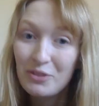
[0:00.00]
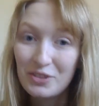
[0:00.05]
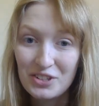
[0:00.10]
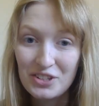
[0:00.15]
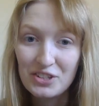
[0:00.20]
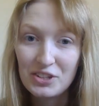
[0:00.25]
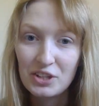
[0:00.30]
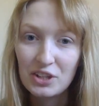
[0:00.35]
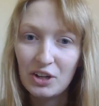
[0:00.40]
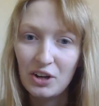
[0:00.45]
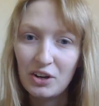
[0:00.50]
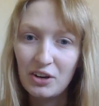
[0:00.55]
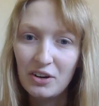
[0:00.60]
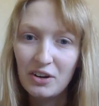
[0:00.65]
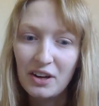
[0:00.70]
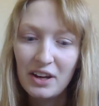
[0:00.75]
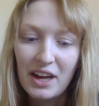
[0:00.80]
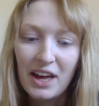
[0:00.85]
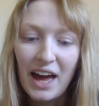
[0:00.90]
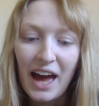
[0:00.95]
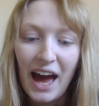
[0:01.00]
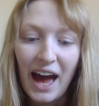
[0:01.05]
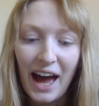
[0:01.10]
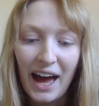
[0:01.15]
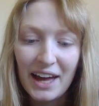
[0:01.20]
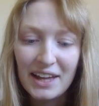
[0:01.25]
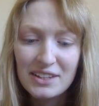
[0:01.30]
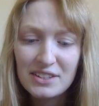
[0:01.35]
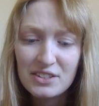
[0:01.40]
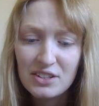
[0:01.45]
which is a lot.
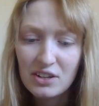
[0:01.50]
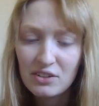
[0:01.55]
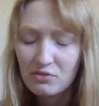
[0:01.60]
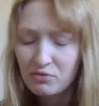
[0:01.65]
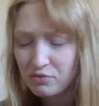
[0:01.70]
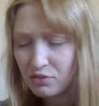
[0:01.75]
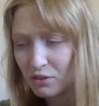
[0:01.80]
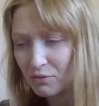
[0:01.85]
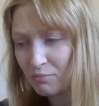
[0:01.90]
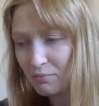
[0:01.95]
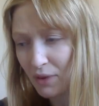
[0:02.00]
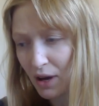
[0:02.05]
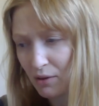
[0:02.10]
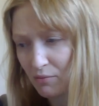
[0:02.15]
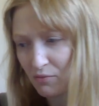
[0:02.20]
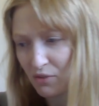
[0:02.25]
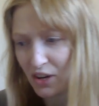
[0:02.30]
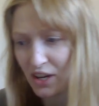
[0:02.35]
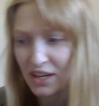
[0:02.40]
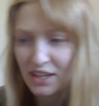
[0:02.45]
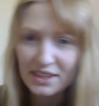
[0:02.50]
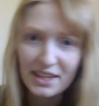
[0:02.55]
And from memory,